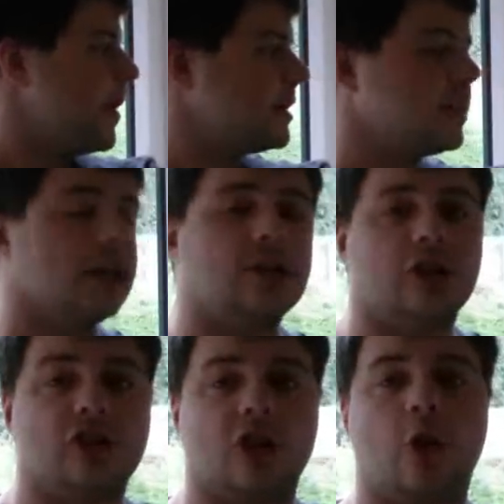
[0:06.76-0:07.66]
Basically it's
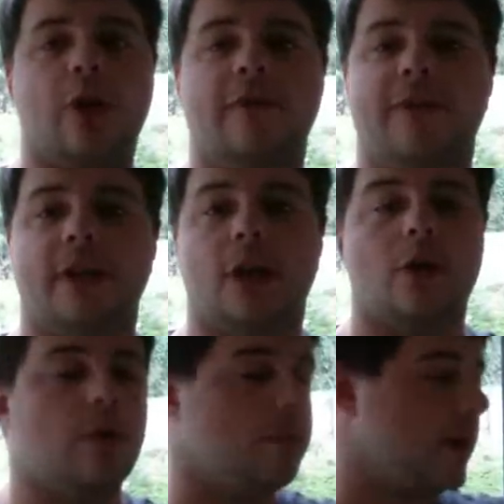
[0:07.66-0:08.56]
just a quick
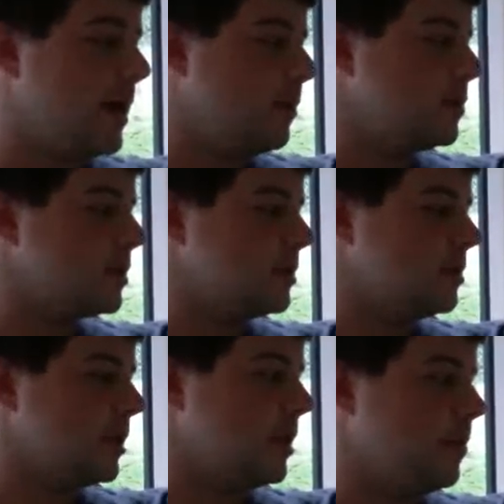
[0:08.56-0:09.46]
video about
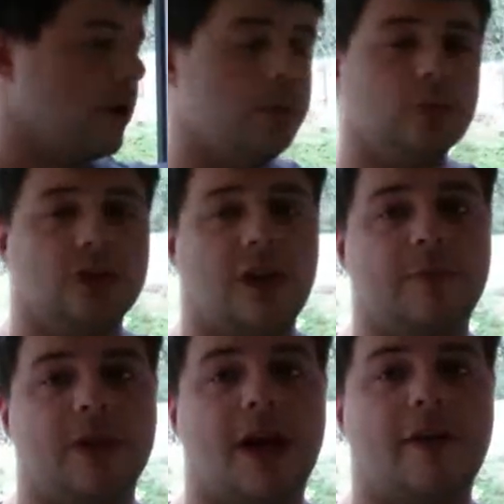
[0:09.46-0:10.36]
the problems
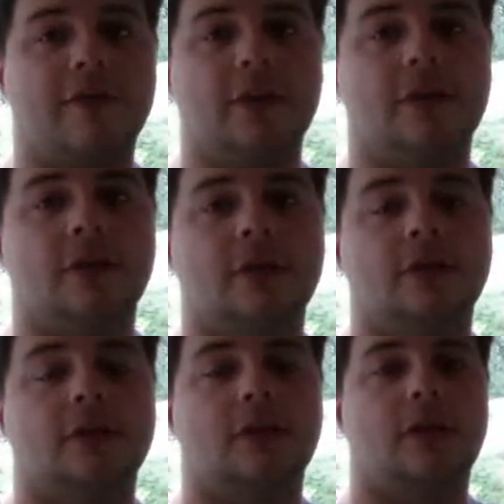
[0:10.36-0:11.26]
I've been having
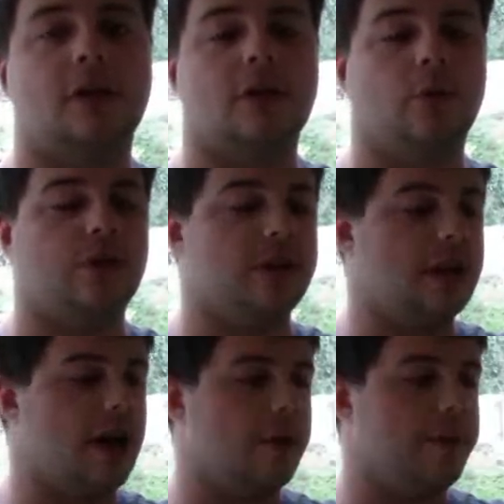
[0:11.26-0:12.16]
with
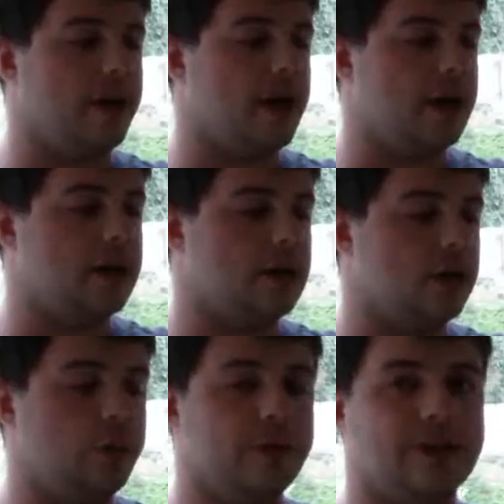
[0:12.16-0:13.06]
the IPA
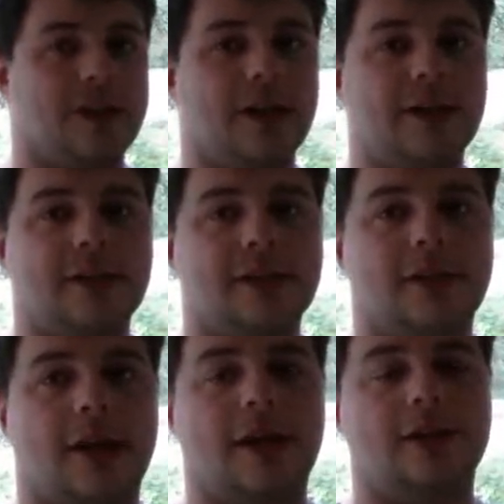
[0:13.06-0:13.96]
Cooper's kit,
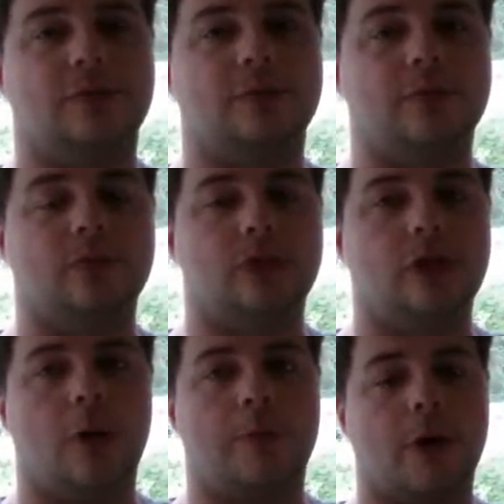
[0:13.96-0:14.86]
and it's
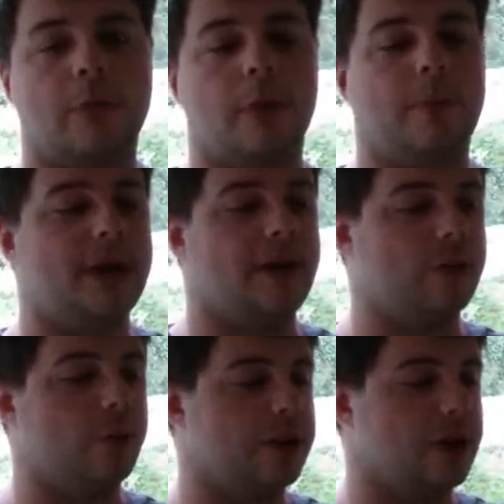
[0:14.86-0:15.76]
not a problem I've been
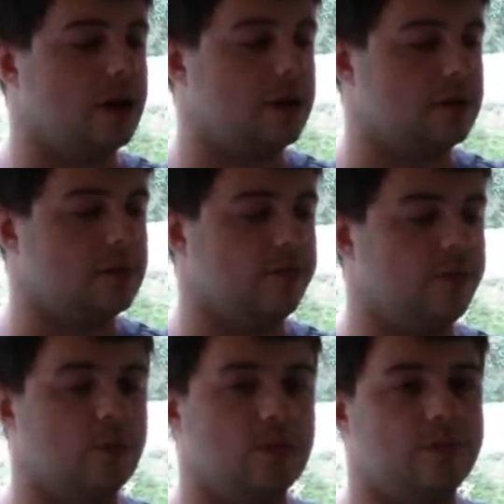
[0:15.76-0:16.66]
having with it
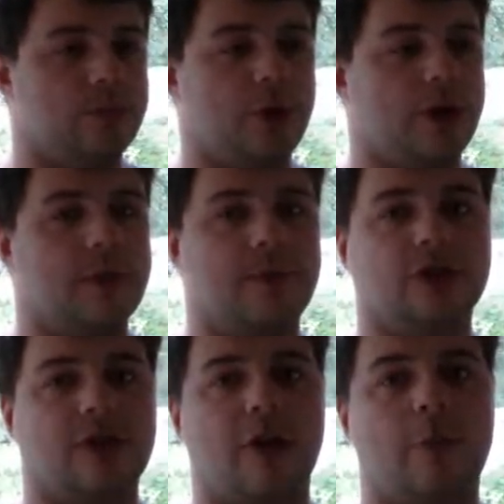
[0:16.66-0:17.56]
brewing it,
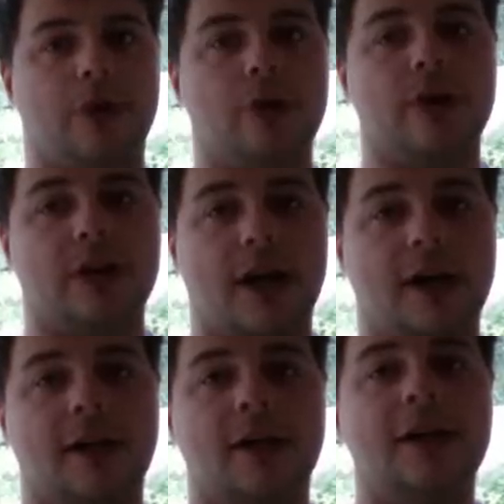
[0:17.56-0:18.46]
because I've not brewed it
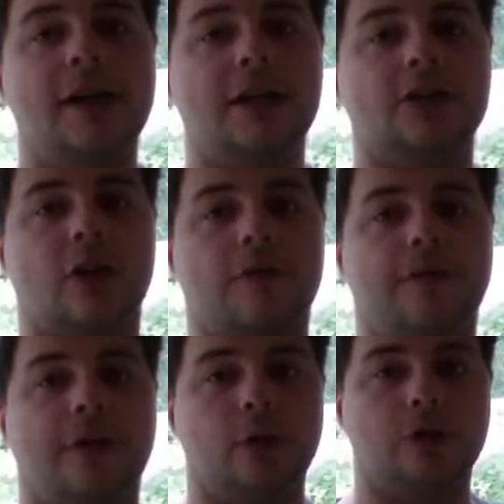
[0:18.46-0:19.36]
yet. It's
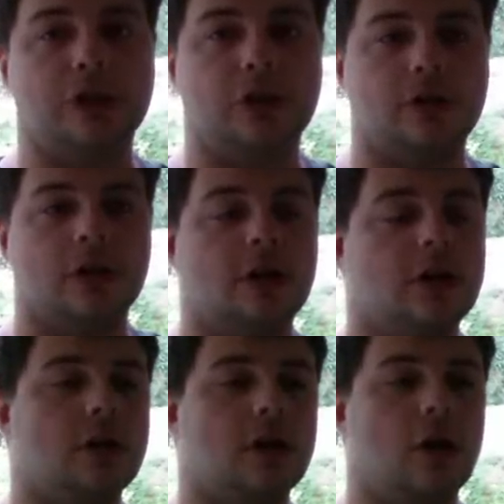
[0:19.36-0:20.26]
confusion
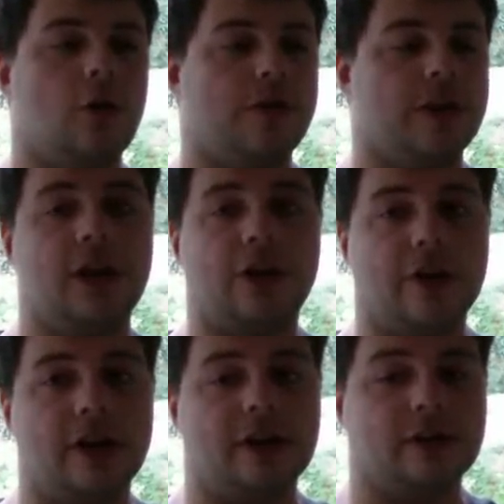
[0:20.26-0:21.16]
over the
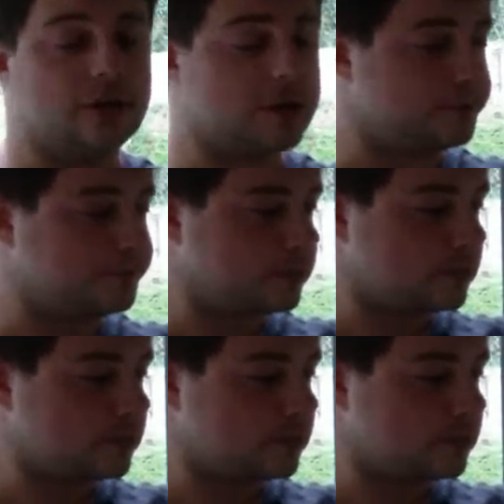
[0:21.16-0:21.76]
ingredients.